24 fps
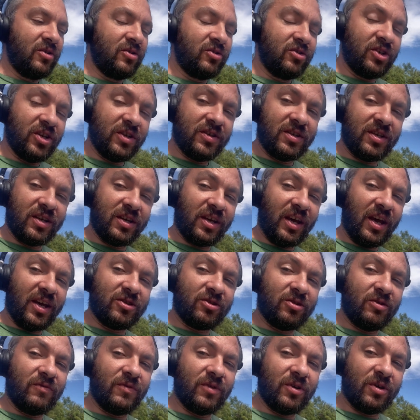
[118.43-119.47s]
just in case
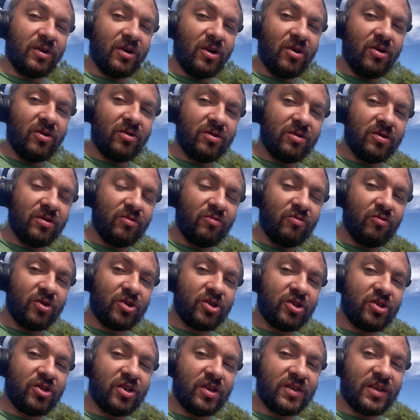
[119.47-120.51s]
of the road,
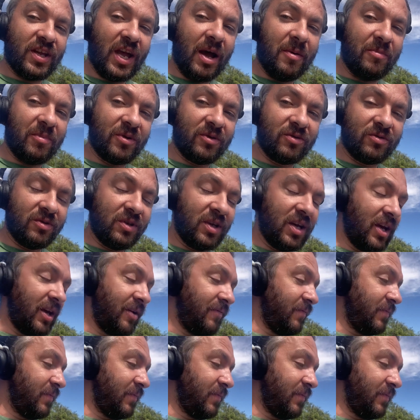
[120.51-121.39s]
which just happened today.